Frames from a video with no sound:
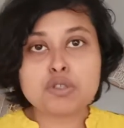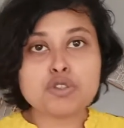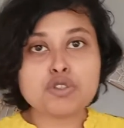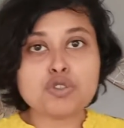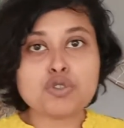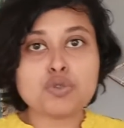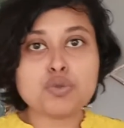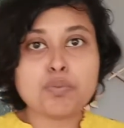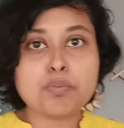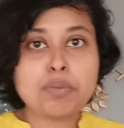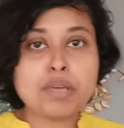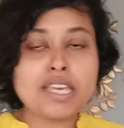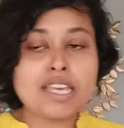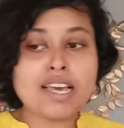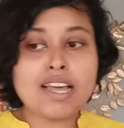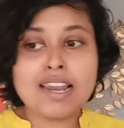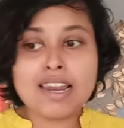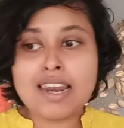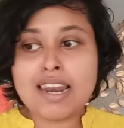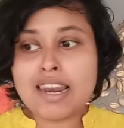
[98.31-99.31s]
to be
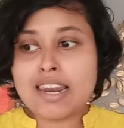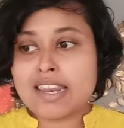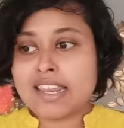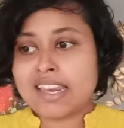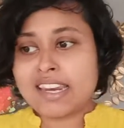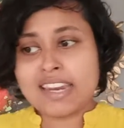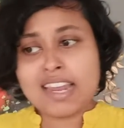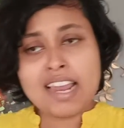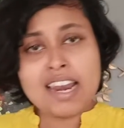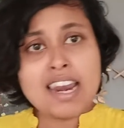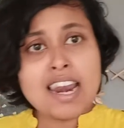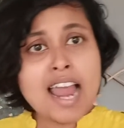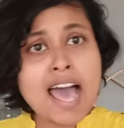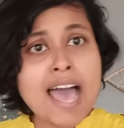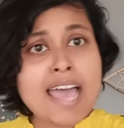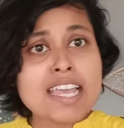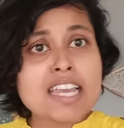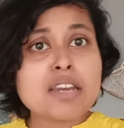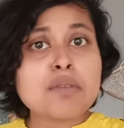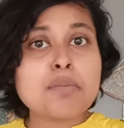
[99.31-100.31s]
in
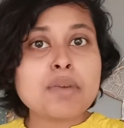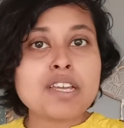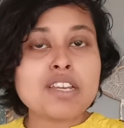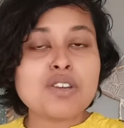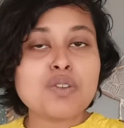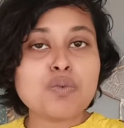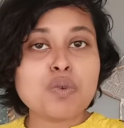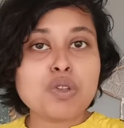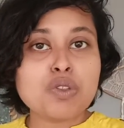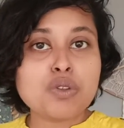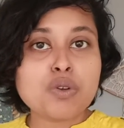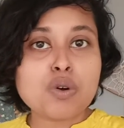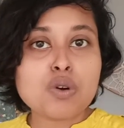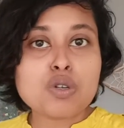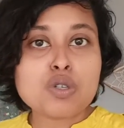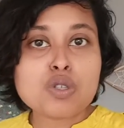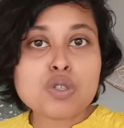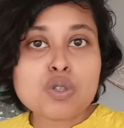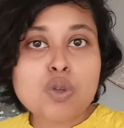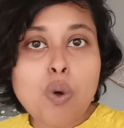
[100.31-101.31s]
alignment with your
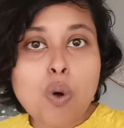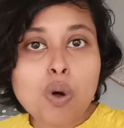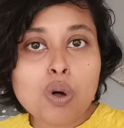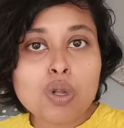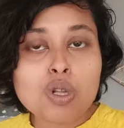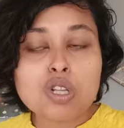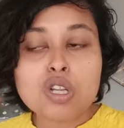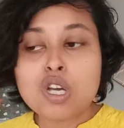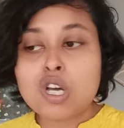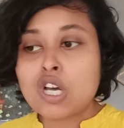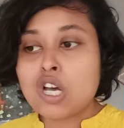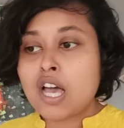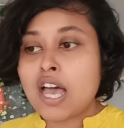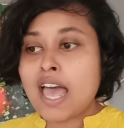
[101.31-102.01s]
soul,